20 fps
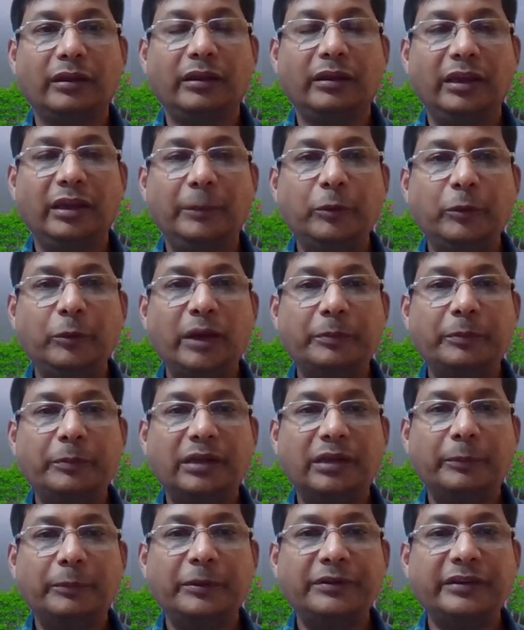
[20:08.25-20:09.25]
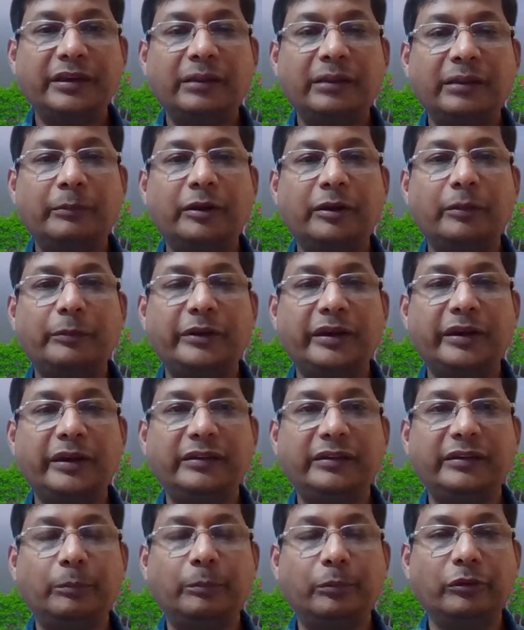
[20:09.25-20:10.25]
if you have sufficient number of training
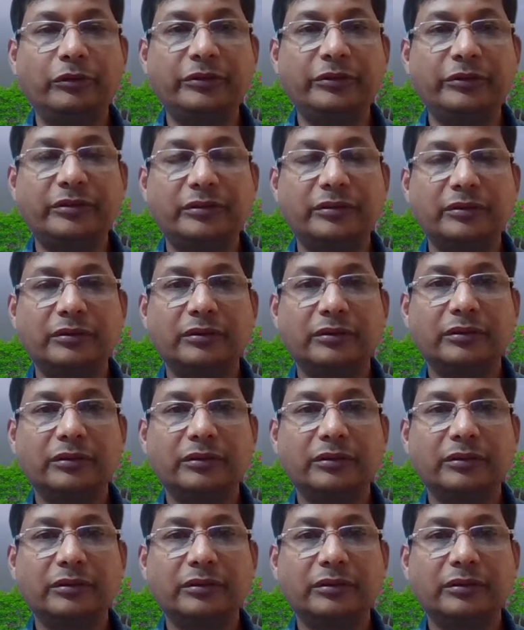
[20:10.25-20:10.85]
samples,